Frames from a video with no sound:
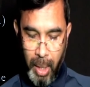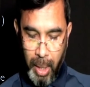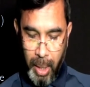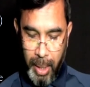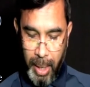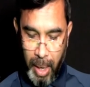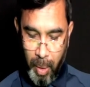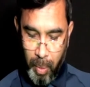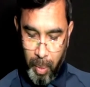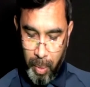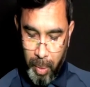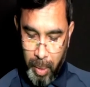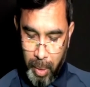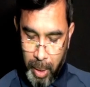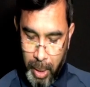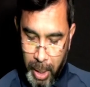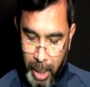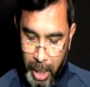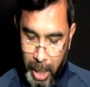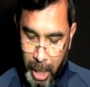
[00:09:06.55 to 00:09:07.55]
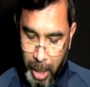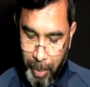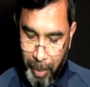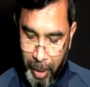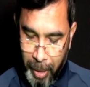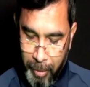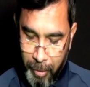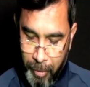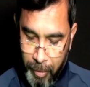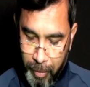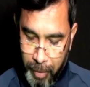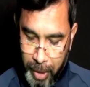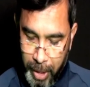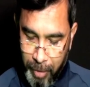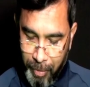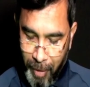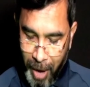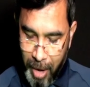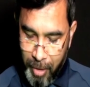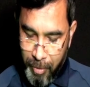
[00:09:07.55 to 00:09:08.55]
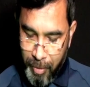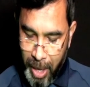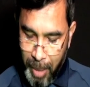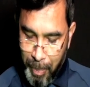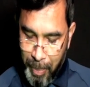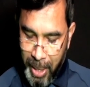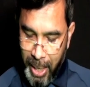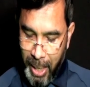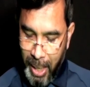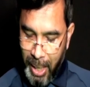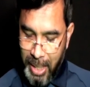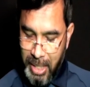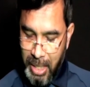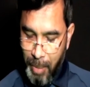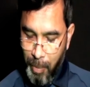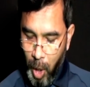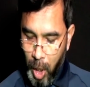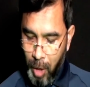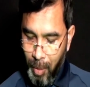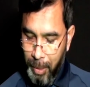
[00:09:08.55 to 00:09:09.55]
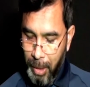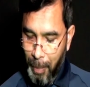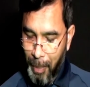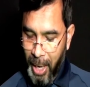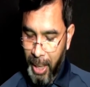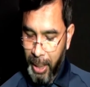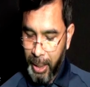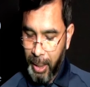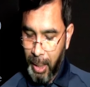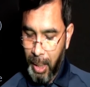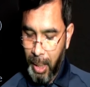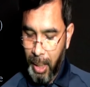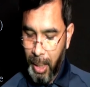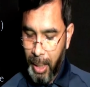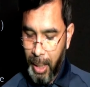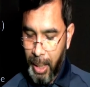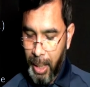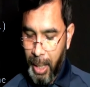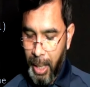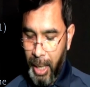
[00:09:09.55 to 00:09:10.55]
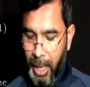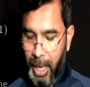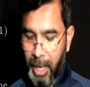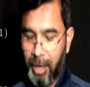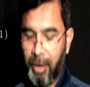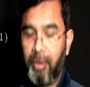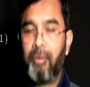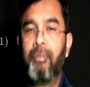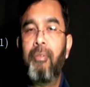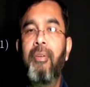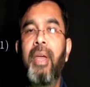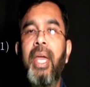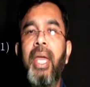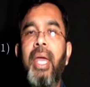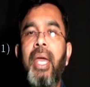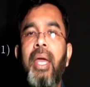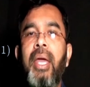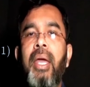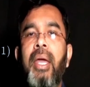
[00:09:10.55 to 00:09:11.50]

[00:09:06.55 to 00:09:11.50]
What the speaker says: Now, if we define Vp as the volume of the particle and V